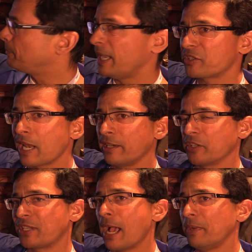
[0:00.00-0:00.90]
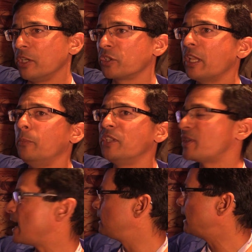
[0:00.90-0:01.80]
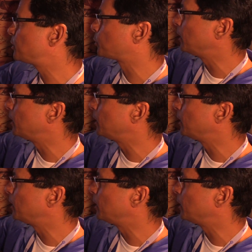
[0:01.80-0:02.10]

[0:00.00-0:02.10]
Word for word: that baseline established, then we said, let's